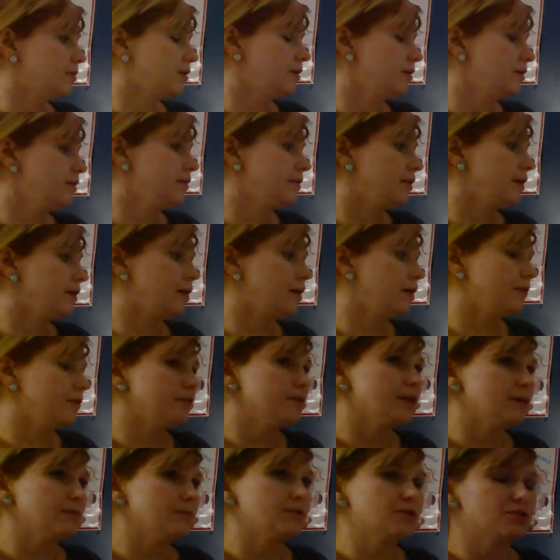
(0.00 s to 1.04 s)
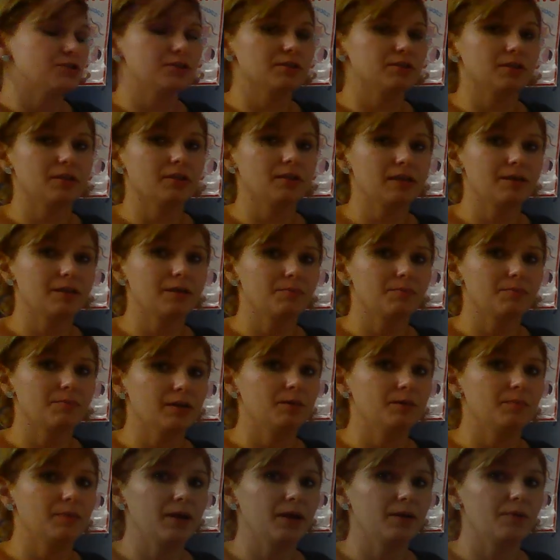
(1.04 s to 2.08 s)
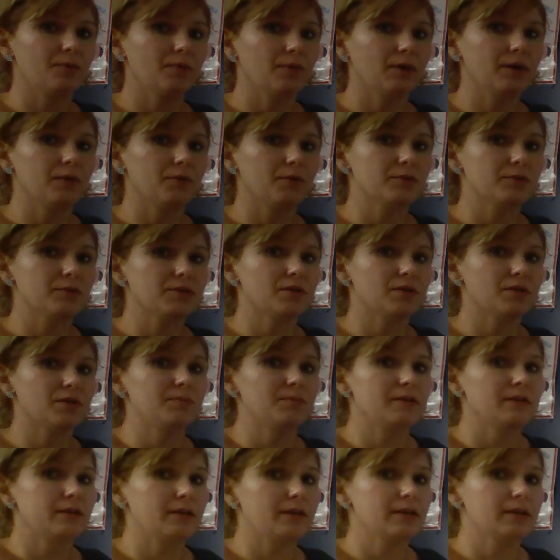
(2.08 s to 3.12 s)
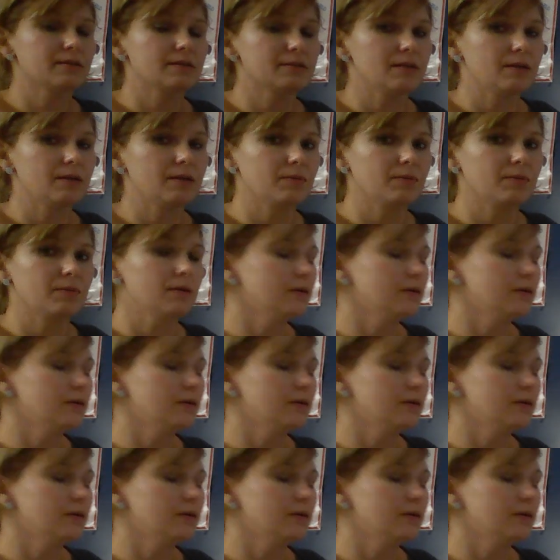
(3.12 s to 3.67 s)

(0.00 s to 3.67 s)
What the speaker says: the other number is just going to get bigger by 1, or it's going to be the next number.